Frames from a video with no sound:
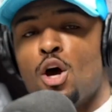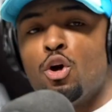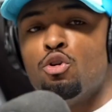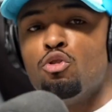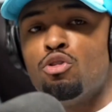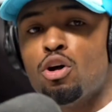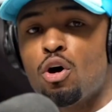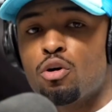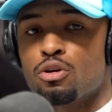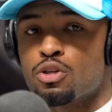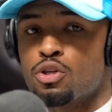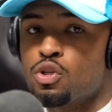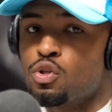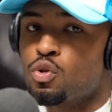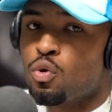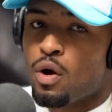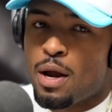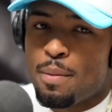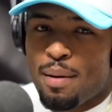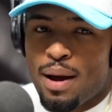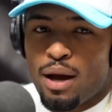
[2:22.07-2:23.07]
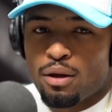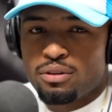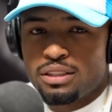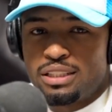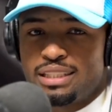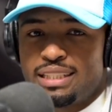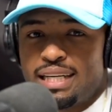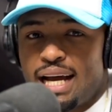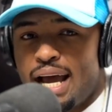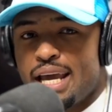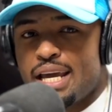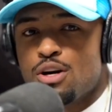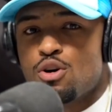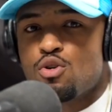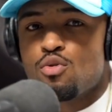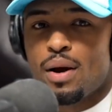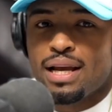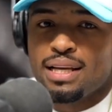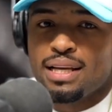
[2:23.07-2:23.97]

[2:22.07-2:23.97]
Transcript: You know the story about the giant who